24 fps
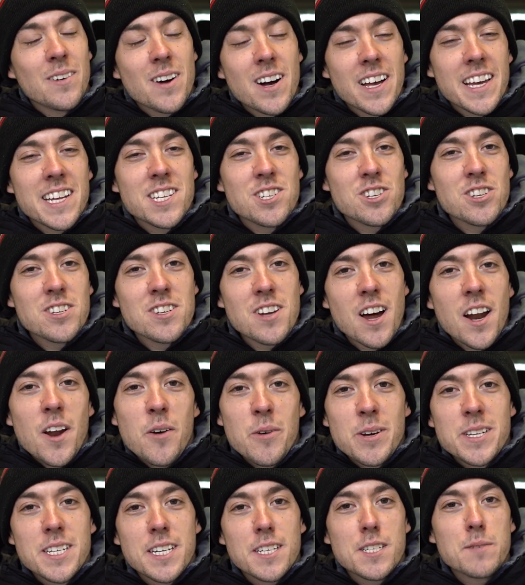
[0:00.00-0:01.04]
well, it's just not
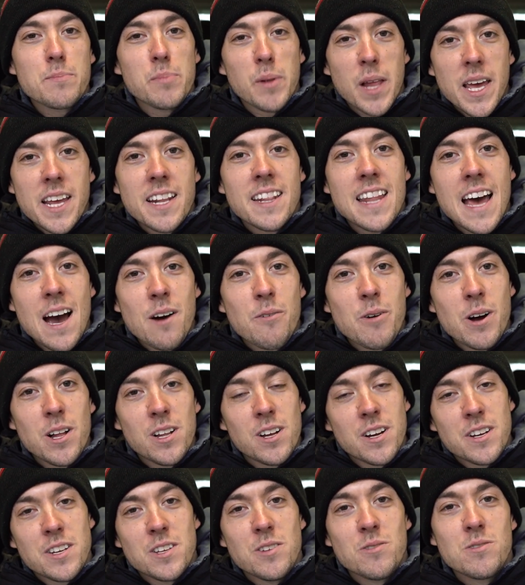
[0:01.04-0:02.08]
always explained that well
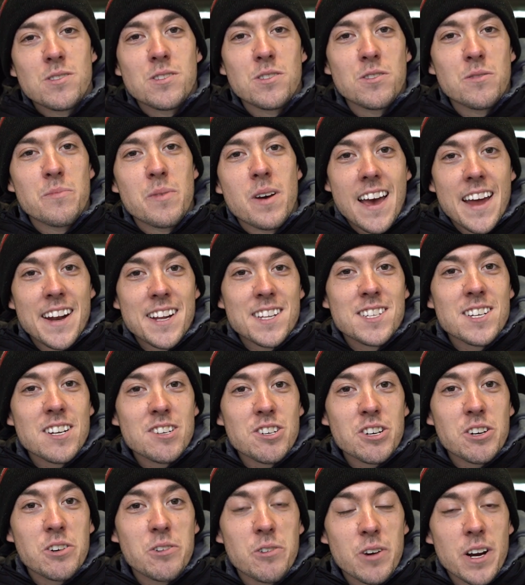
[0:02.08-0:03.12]
on YouTube, and it's
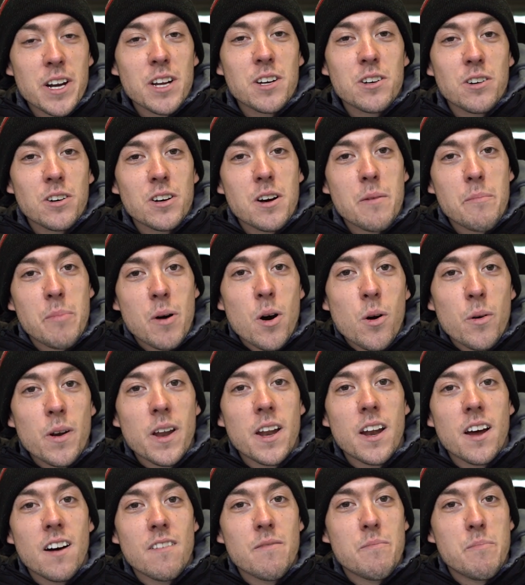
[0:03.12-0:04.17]
such a critical
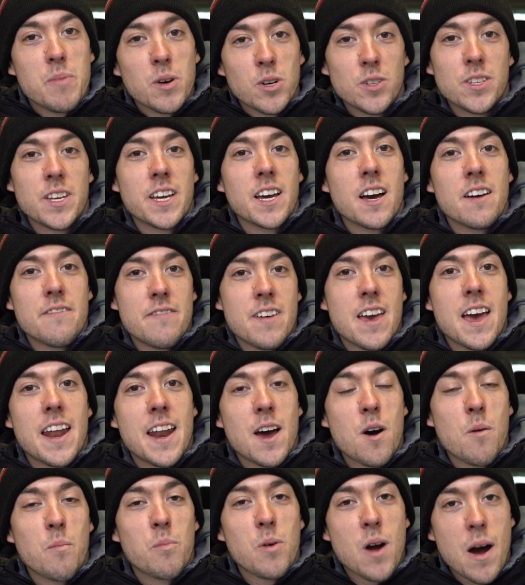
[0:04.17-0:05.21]
component of building a van
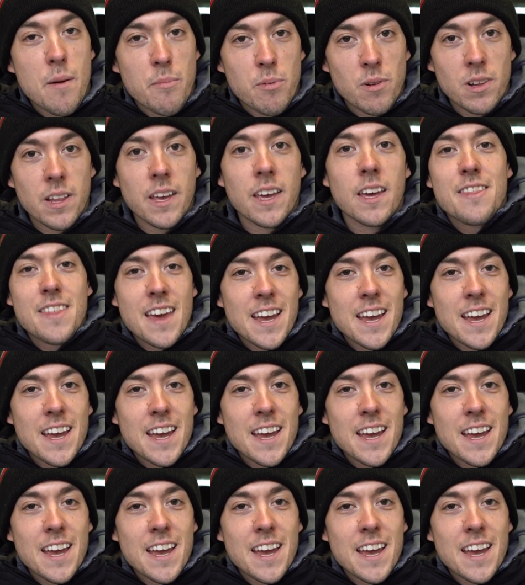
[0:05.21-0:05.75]
out properly.